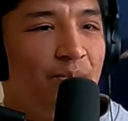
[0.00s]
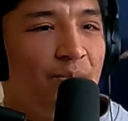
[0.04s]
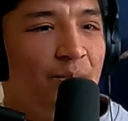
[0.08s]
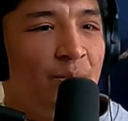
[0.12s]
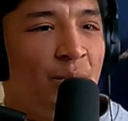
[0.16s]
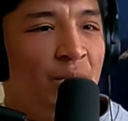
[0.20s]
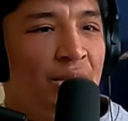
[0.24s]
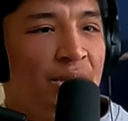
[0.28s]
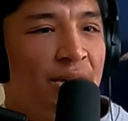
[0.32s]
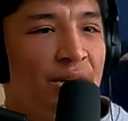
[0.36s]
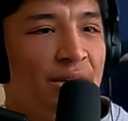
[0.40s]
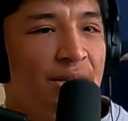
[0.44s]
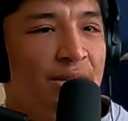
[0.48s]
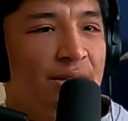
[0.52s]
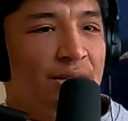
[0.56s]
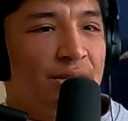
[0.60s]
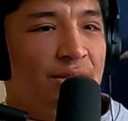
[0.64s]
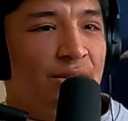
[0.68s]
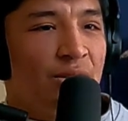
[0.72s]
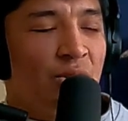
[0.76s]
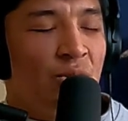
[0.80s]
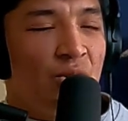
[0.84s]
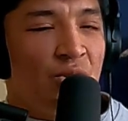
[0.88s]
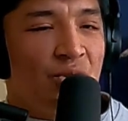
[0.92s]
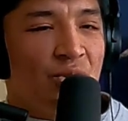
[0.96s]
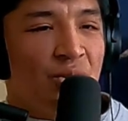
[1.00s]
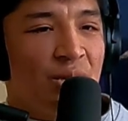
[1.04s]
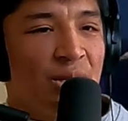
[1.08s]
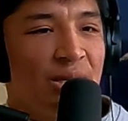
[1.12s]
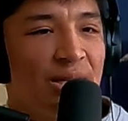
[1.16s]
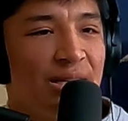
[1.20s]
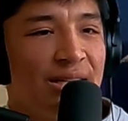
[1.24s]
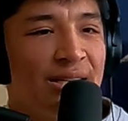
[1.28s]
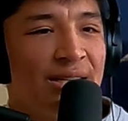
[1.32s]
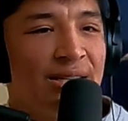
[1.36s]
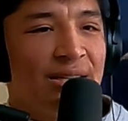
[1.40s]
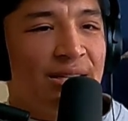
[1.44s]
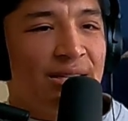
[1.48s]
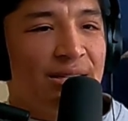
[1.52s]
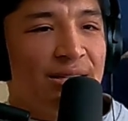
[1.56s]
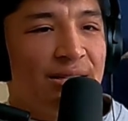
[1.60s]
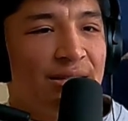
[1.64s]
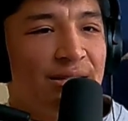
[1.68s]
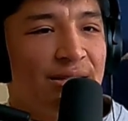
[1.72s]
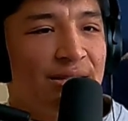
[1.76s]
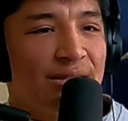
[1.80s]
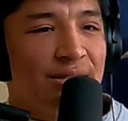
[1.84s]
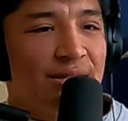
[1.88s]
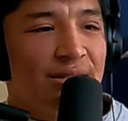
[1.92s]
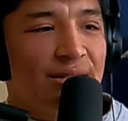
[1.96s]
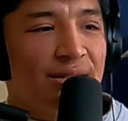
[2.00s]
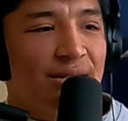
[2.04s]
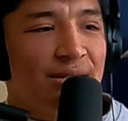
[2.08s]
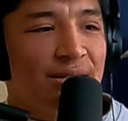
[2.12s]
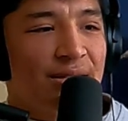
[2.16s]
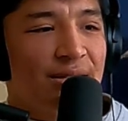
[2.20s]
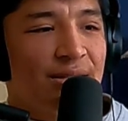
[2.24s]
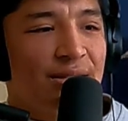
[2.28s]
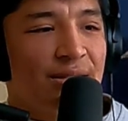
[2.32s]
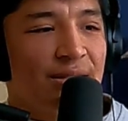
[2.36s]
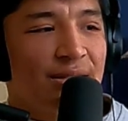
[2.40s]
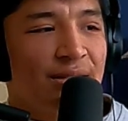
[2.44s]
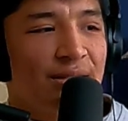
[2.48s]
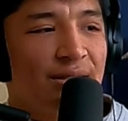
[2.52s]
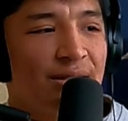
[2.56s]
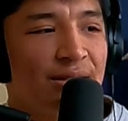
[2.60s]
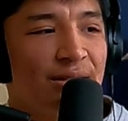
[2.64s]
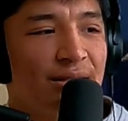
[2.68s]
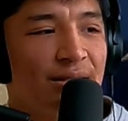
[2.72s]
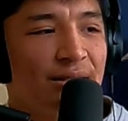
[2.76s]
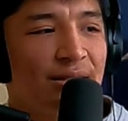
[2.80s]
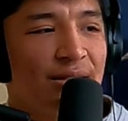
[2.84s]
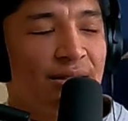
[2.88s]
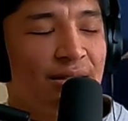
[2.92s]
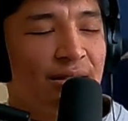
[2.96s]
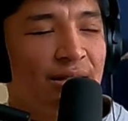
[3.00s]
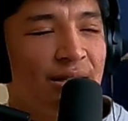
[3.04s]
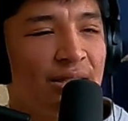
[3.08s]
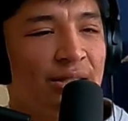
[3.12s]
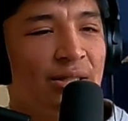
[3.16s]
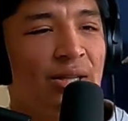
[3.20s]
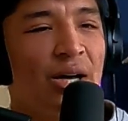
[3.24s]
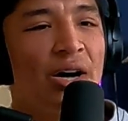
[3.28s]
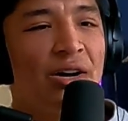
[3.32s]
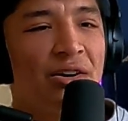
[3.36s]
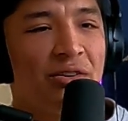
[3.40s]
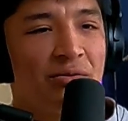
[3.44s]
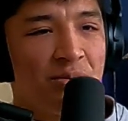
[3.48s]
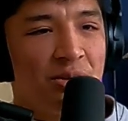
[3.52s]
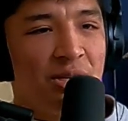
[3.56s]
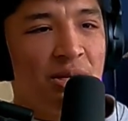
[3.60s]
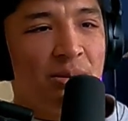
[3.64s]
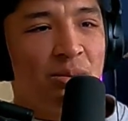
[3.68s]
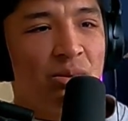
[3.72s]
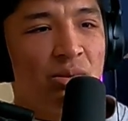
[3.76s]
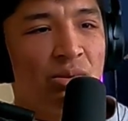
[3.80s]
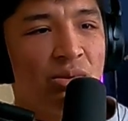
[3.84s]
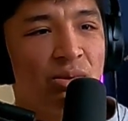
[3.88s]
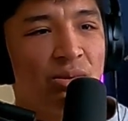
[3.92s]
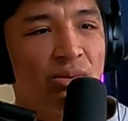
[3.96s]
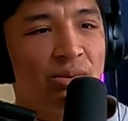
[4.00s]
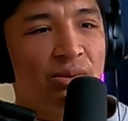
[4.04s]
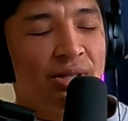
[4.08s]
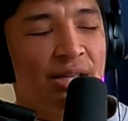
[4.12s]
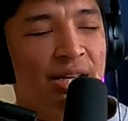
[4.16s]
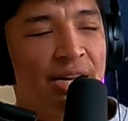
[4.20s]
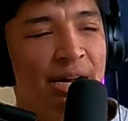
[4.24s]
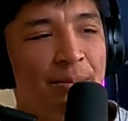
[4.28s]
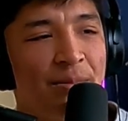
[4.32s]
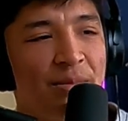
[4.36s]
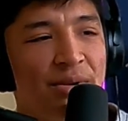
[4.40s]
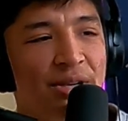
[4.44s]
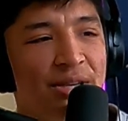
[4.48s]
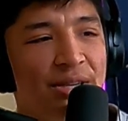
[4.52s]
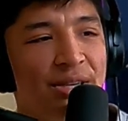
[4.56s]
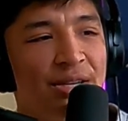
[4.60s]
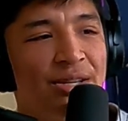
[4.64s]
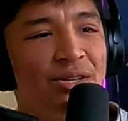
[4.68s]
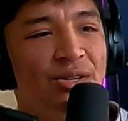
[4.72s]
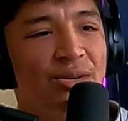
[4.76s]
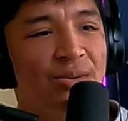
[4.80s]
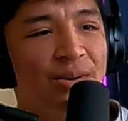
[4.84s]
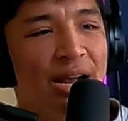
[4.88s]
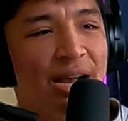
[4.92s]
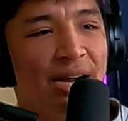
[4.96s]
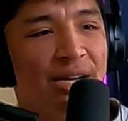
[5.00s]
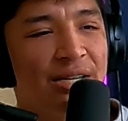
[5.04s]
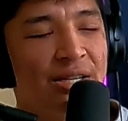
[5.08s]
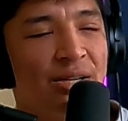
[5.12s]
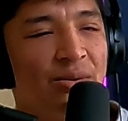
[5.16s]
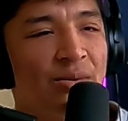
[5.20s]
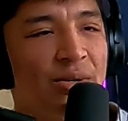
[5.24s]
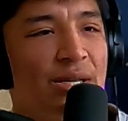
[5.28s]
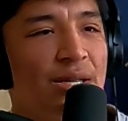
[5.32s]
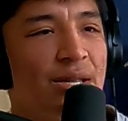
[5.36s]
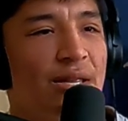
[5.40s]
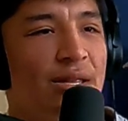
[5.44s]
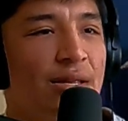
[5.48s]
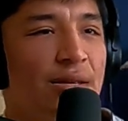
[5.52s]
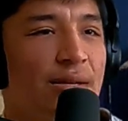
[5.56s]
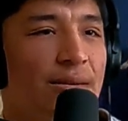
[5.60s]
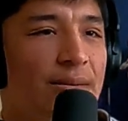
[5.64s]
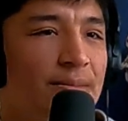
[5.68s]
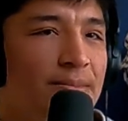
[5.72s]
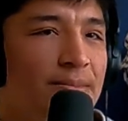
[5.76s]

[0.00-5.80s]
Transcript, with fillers: because there usually is a lot of people that I'm interacting with